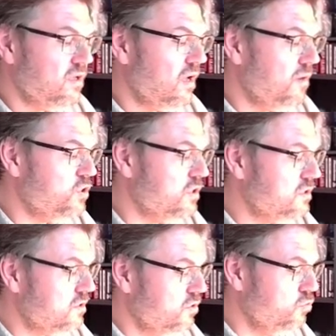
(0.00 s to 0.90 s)
I'm
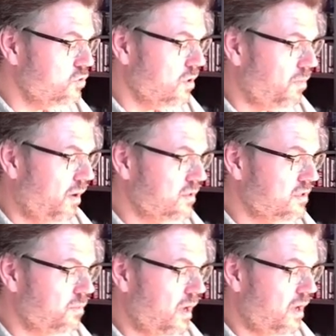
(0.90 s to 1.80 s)
just using a power
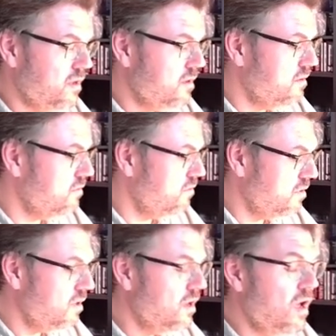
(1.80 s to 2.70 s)
supply. Yeah?